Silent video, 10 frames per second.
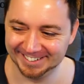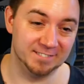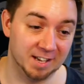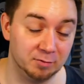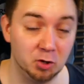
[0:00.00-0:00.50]

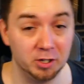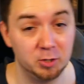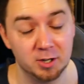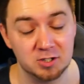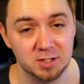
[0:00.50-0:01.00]
And if you've got any
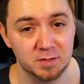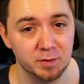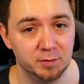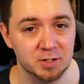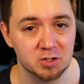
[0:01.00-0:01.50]
questions,
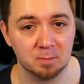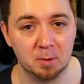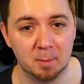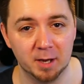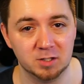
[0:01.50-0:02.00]
feel free to jump
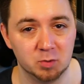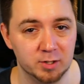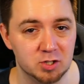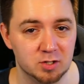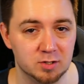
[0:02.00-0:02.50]
on my
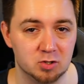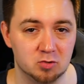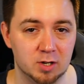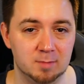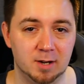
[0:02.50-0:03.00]
Twitch
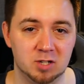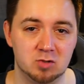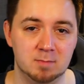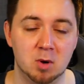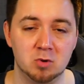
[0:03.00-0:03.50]
stream. I
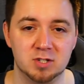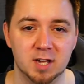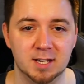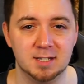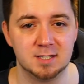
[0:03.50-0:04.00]
stream most
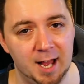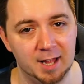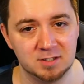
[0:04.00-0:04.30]
days at